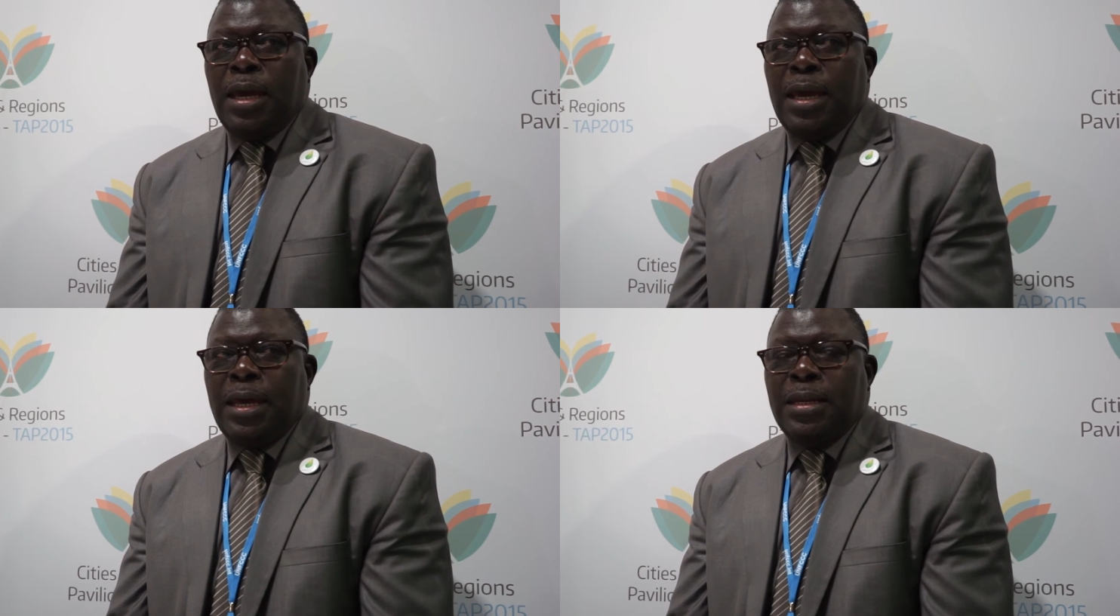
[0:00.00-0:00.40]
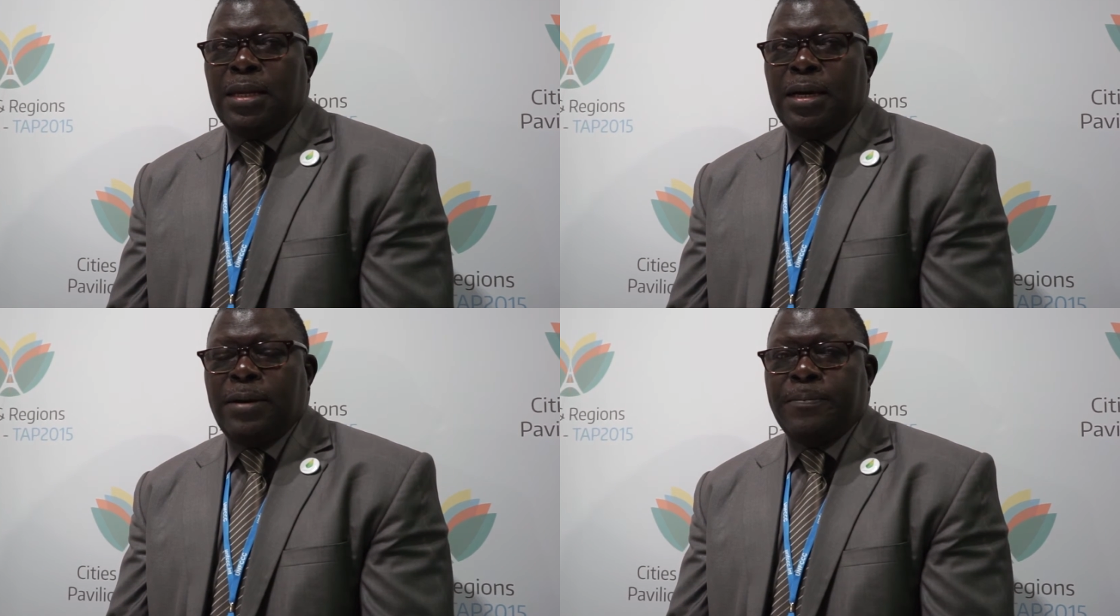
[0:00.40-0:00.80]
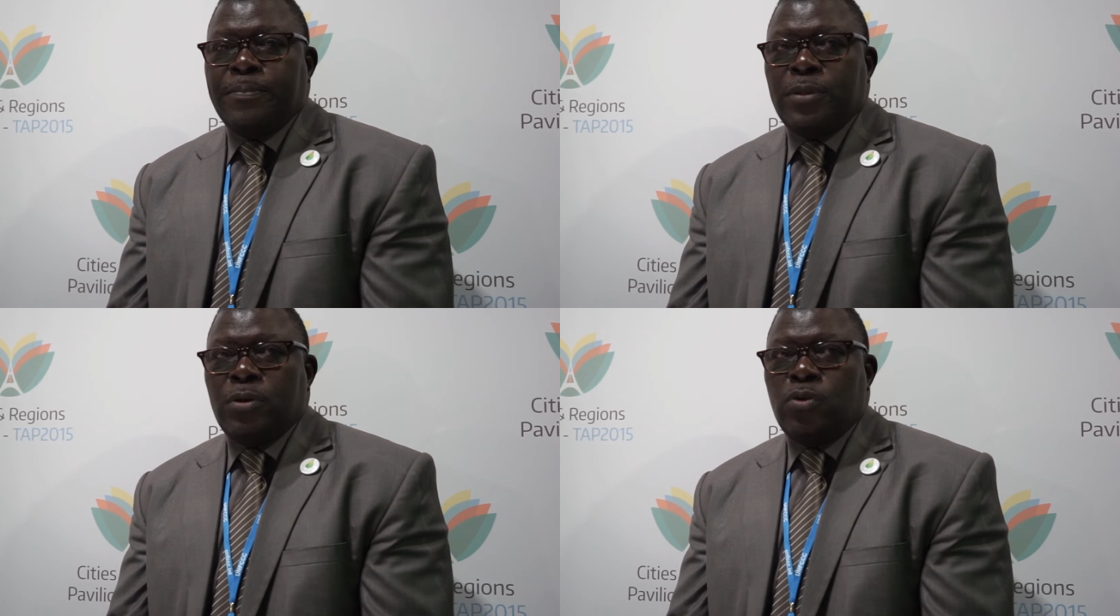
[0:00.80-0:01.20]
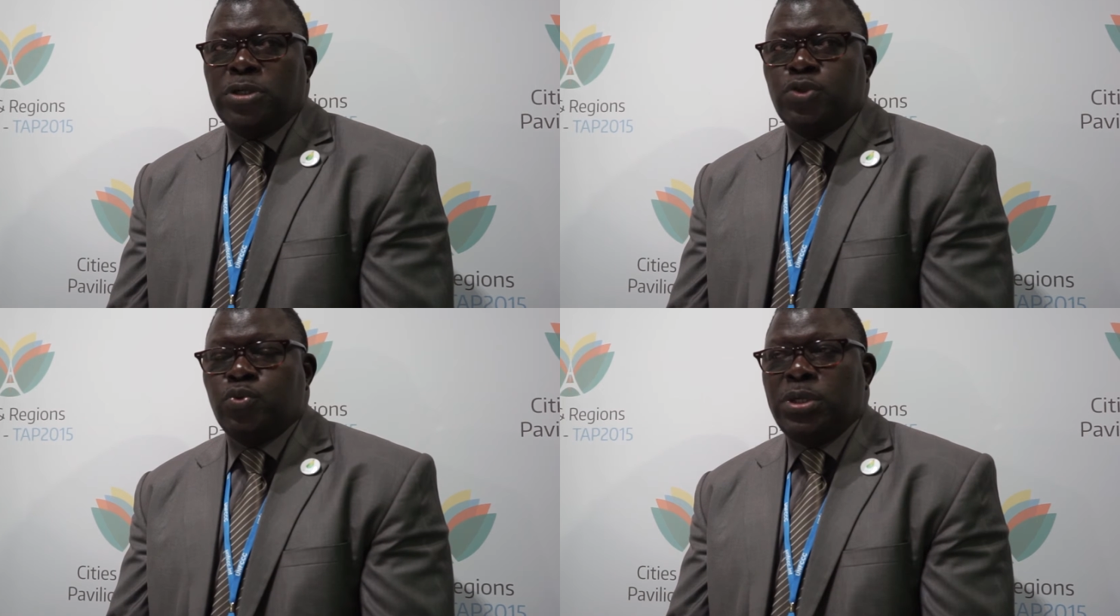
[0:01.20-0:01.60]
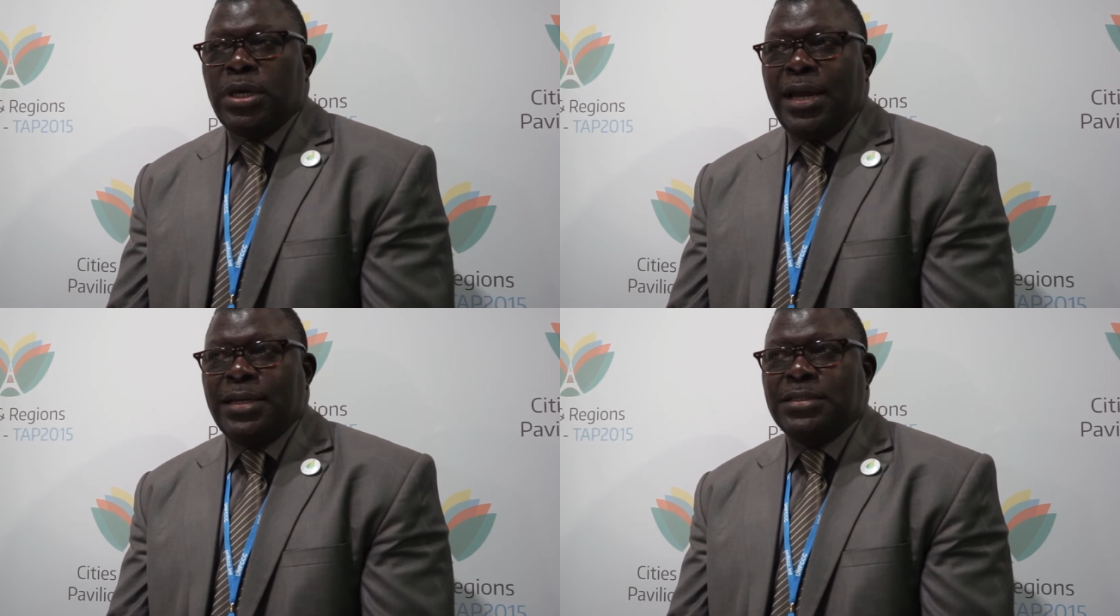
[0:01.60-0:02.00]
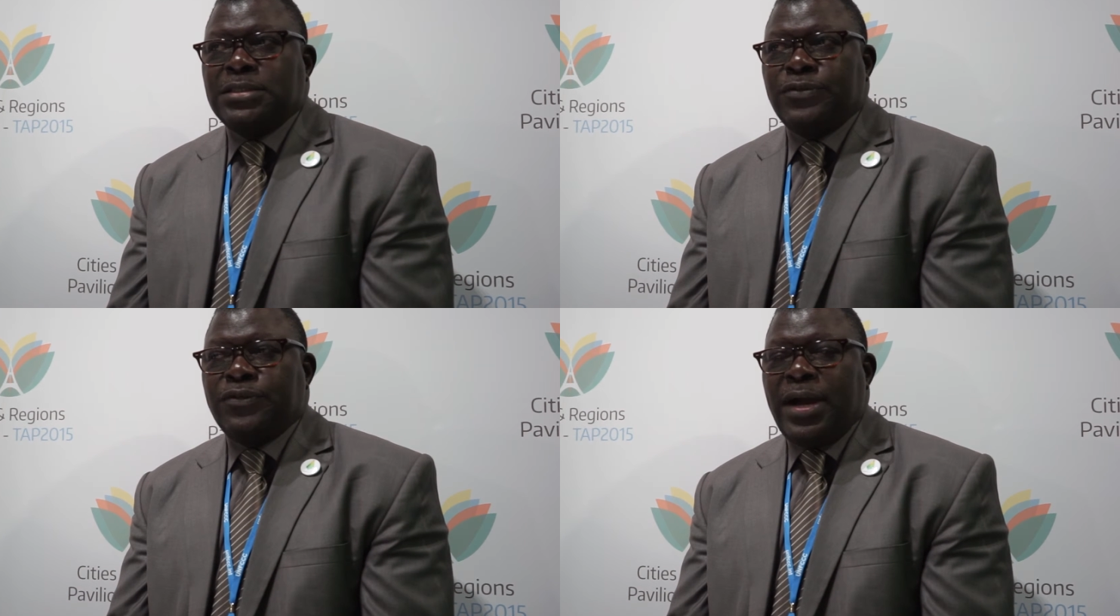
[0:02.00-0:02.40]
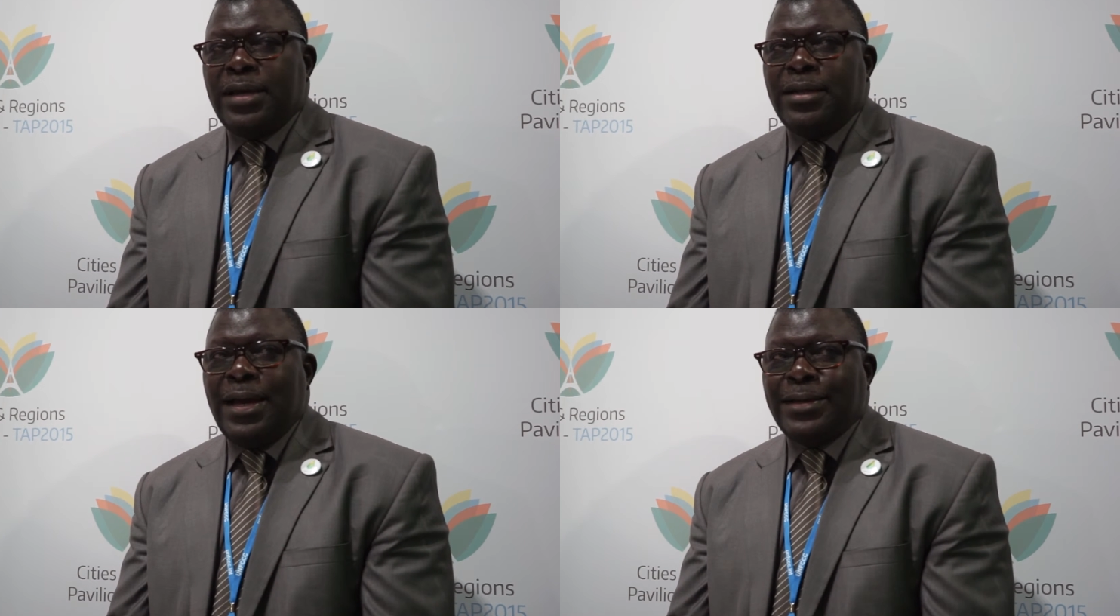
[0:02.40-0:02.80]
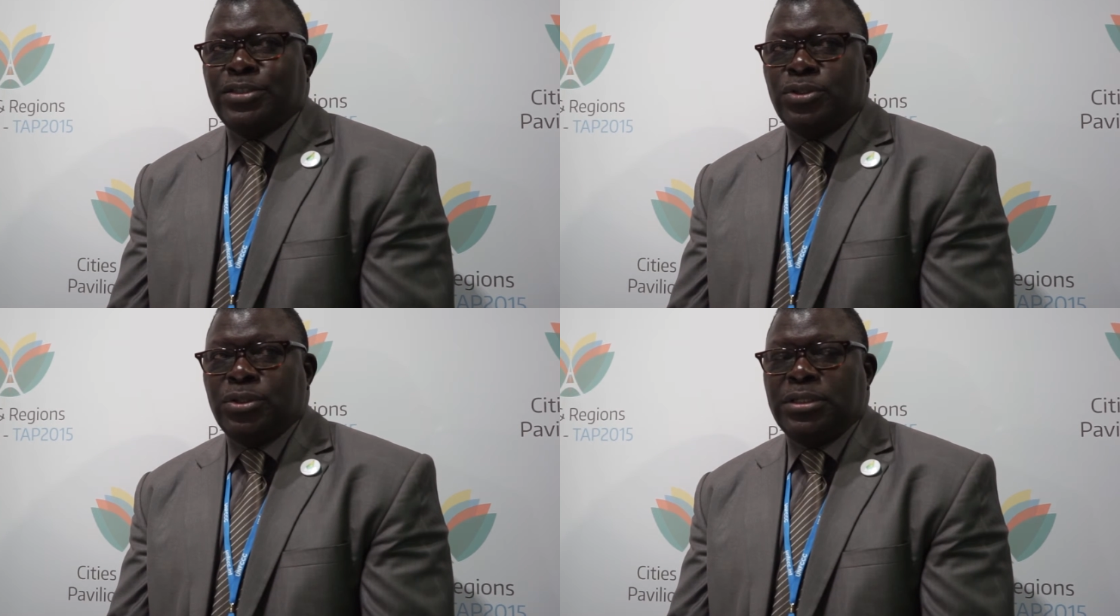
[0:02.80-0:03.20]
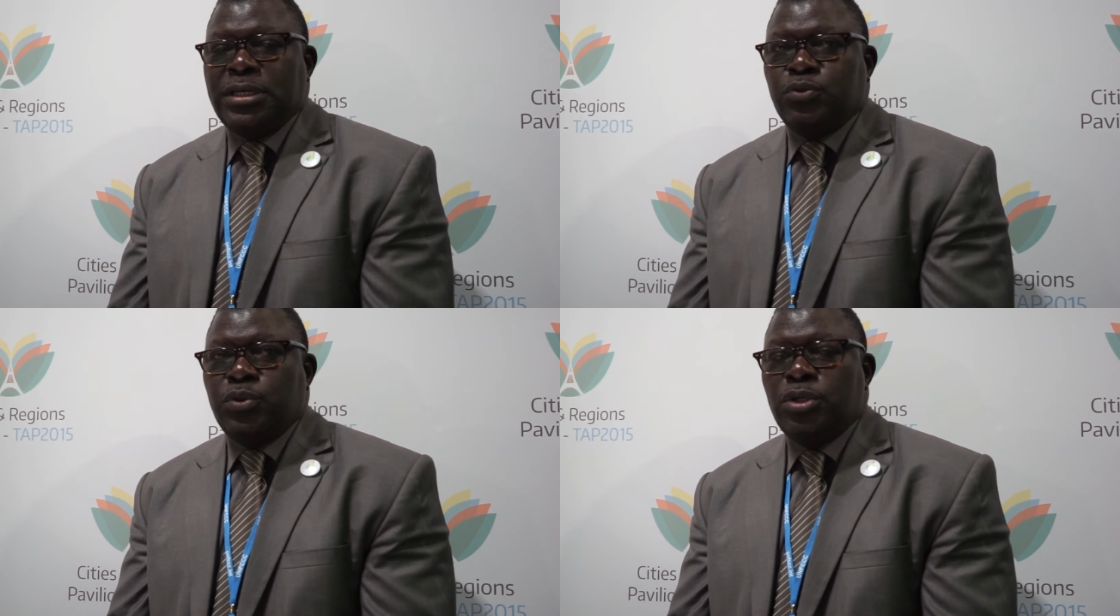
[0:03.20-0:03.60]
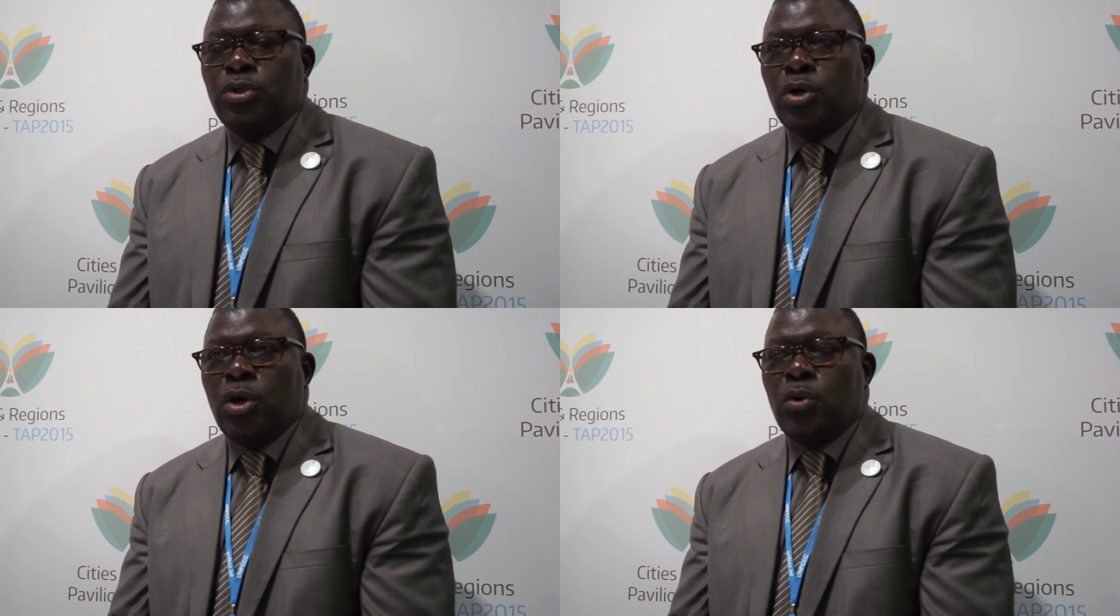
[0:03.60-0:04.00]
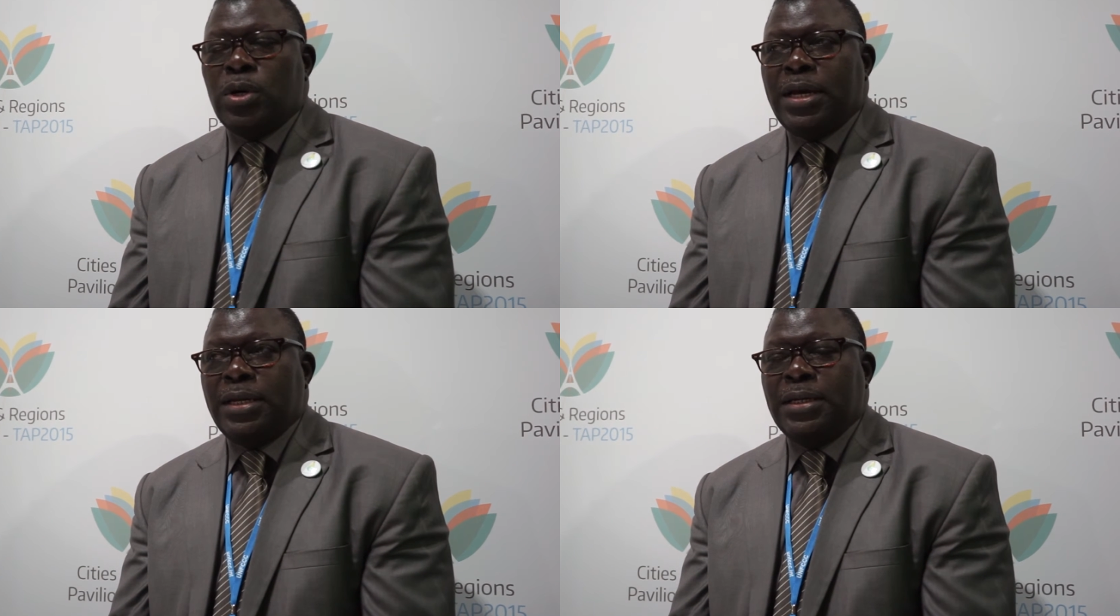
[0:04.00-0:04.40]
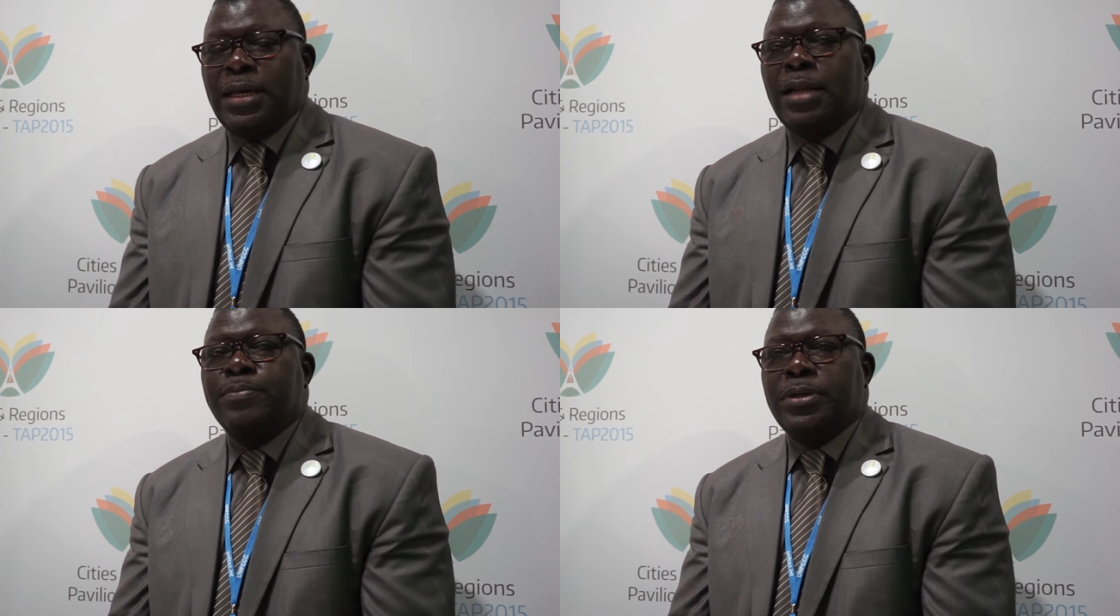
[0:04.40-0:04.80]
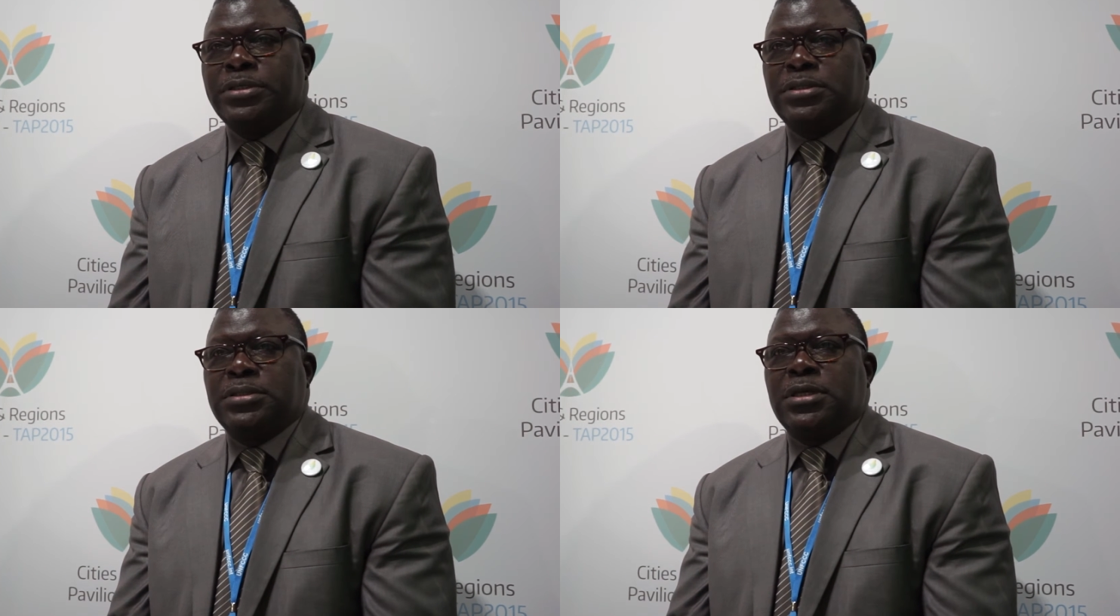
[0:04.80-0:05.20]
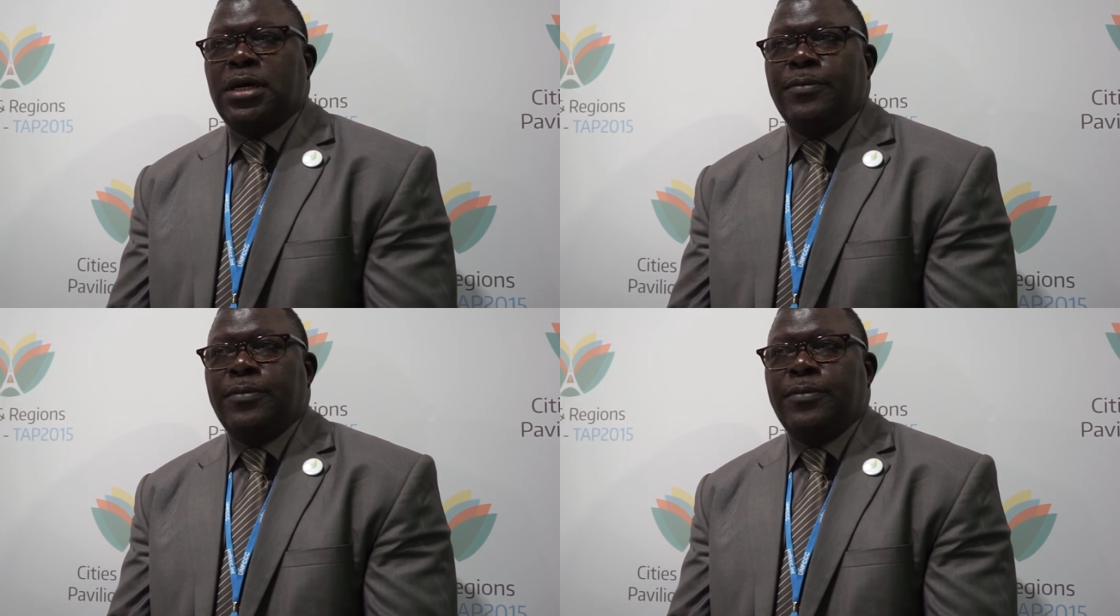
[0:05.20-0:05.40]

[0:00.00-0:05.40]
And once we identify the action that we know can help us